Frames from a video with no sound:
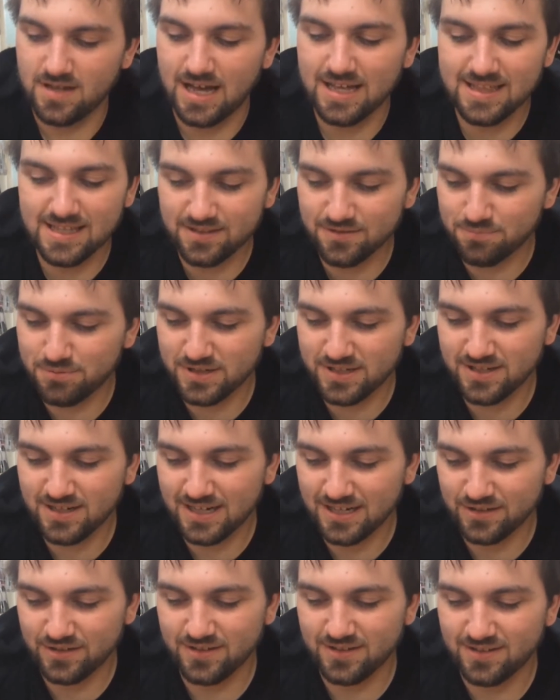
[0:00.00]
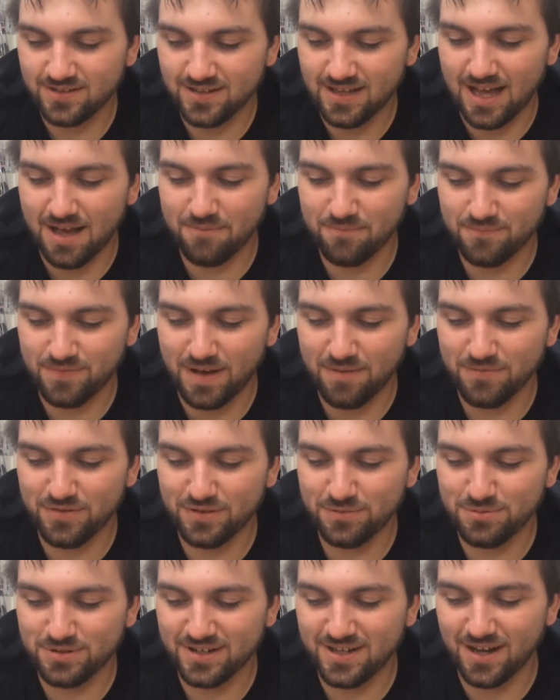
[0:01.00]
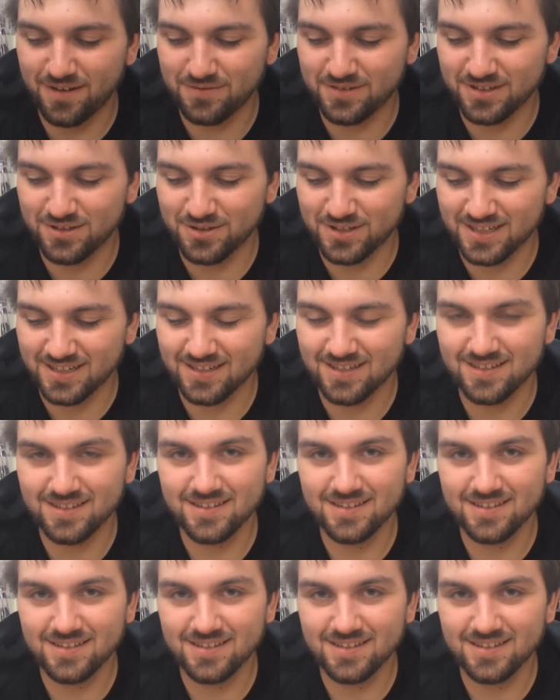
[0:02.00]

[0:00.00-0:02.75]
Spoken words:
I think they're pretty good actually. I'm feeling pretty confident going in.